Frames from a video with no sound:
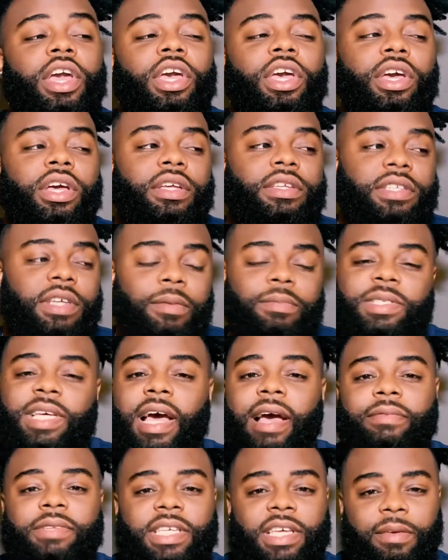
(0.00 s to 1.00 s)

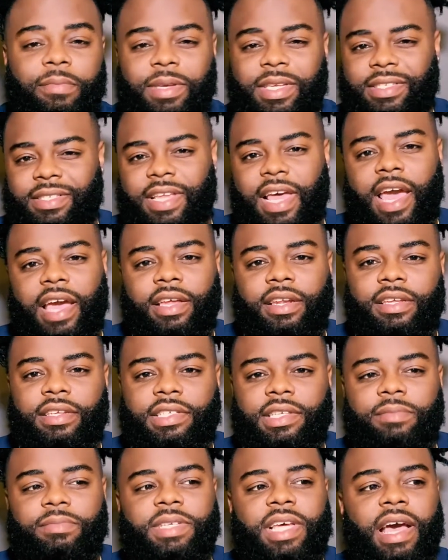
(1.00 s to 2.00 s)
Sometimes it can be stagnant.
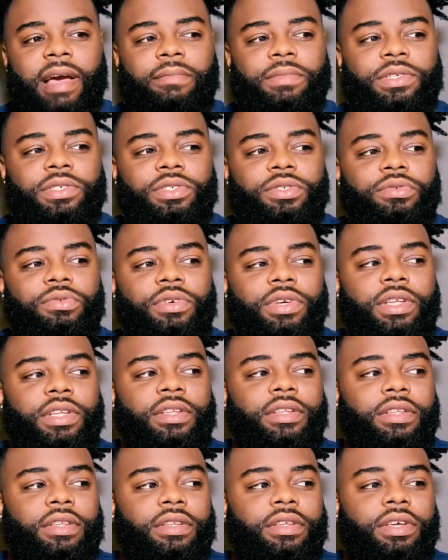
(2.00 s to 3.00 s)
Sometimes you
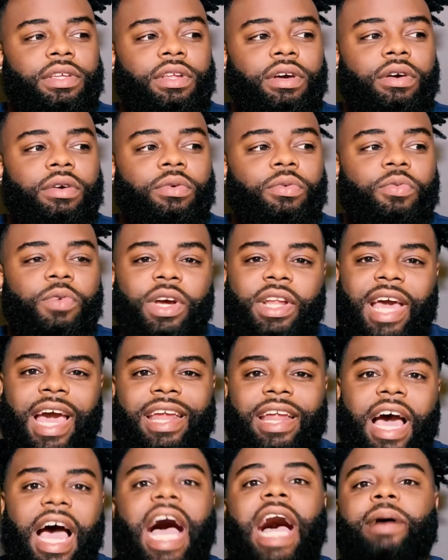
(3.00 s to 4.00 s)
can, run out
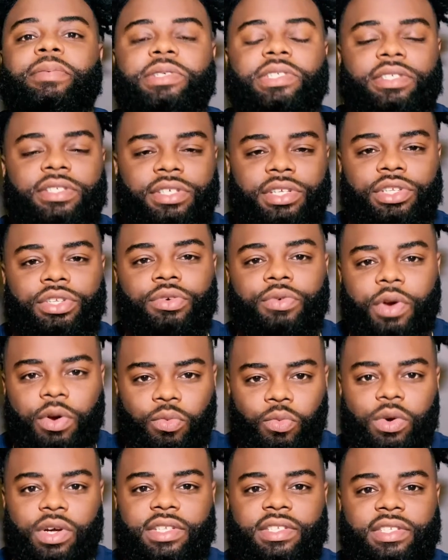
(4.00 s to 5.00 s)
of options to do in
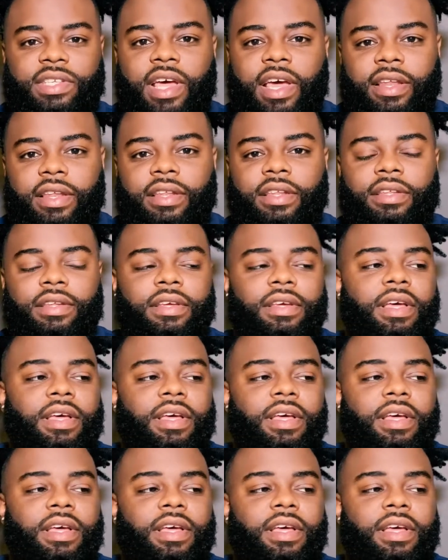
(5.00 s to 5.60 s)
one setting.